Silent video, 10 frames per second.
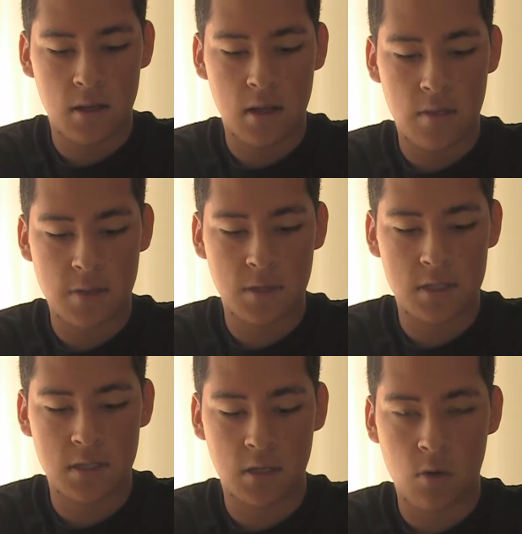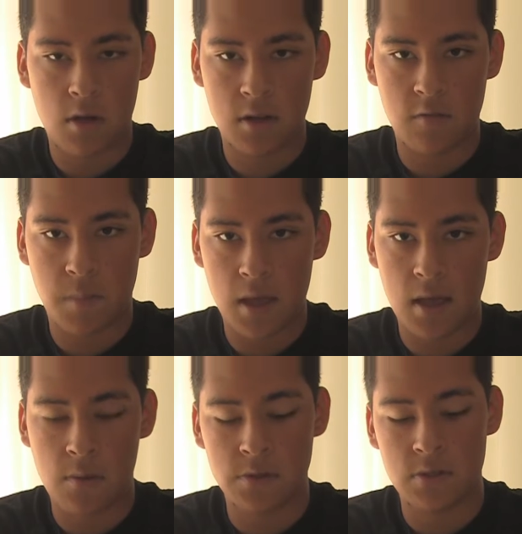and that's because of the quality of
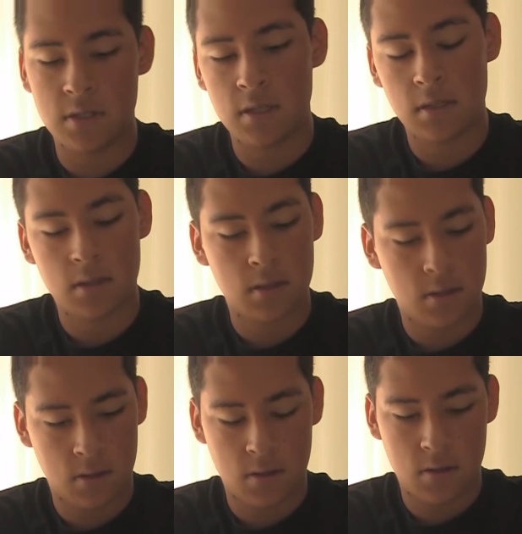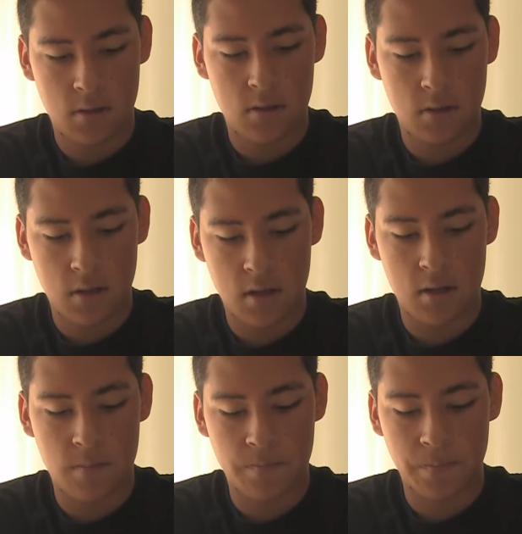paint I was using.
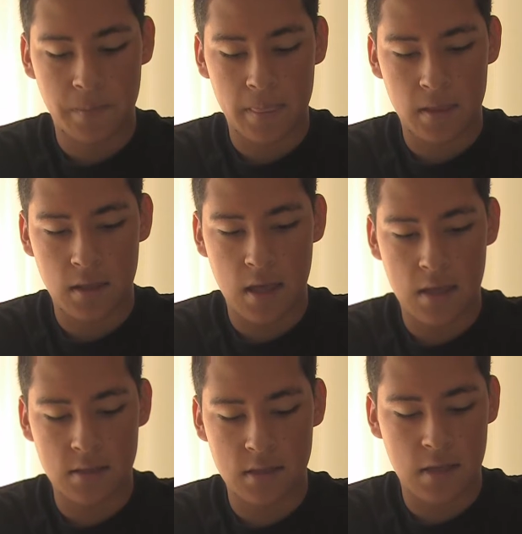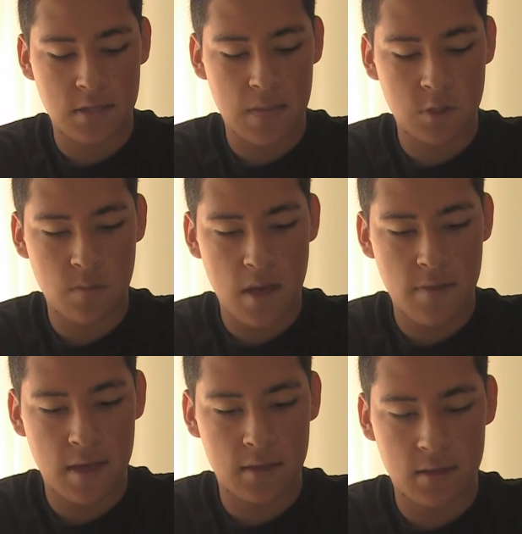And yeah, jams so
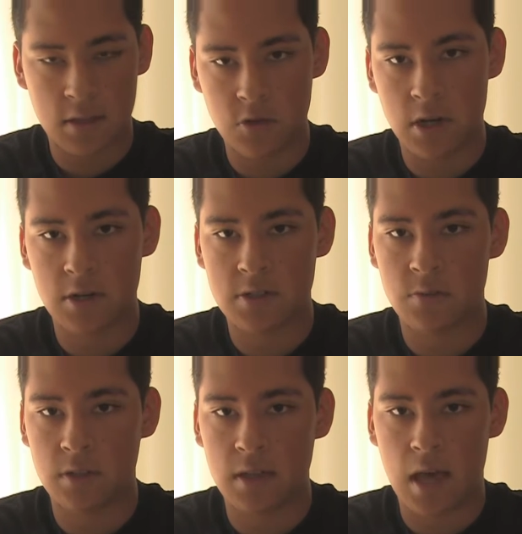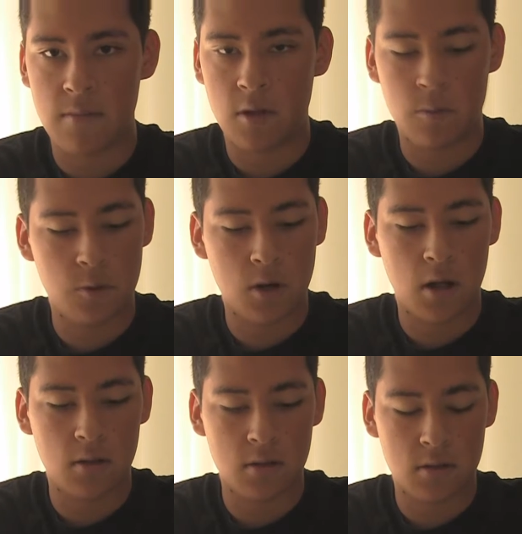bad that the trigger doesn't really help you at
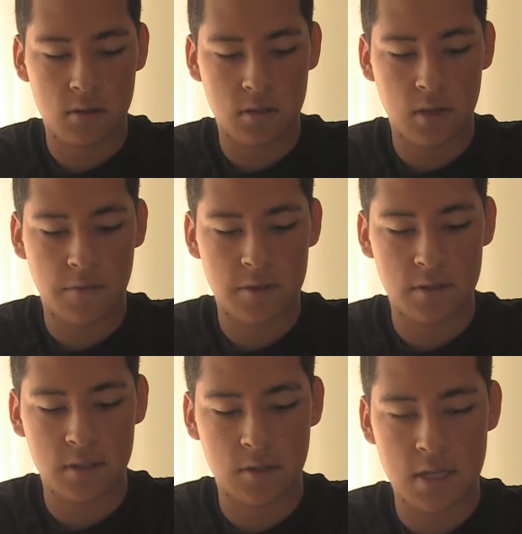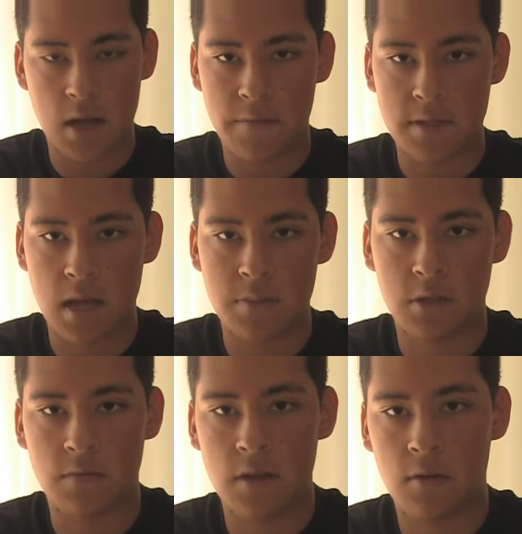all. You'll have to, take off the top,
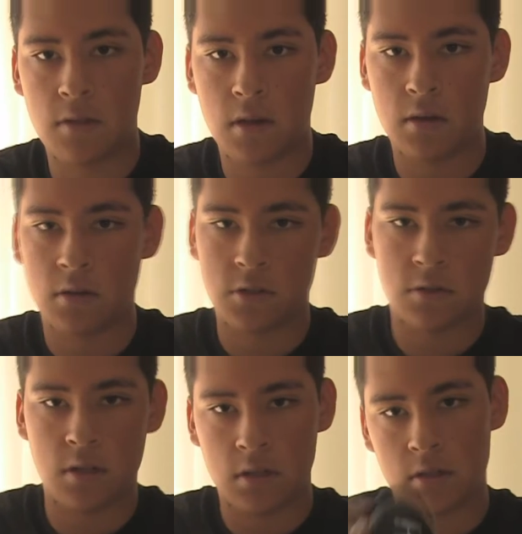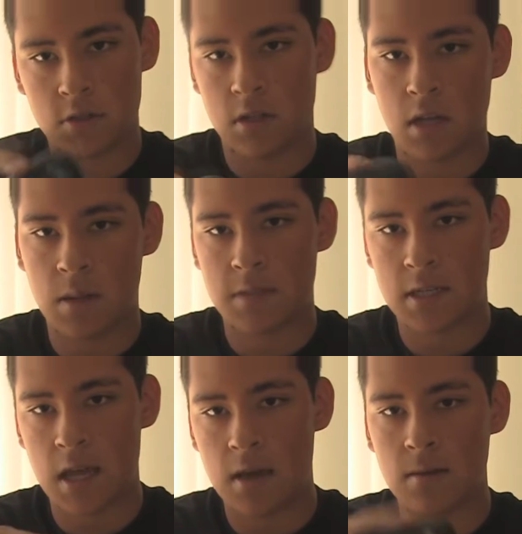stick your finger in there, turn the gun
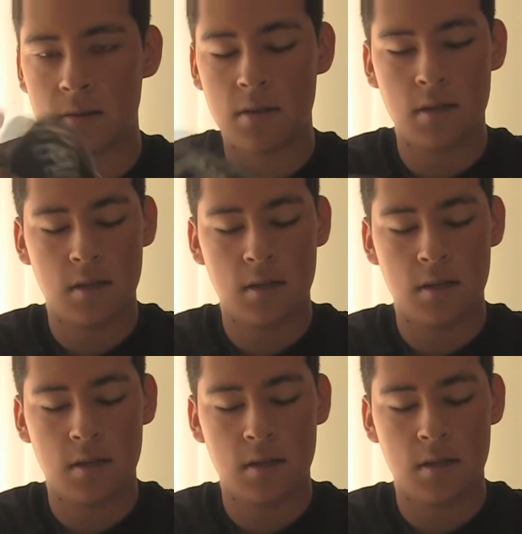upside down.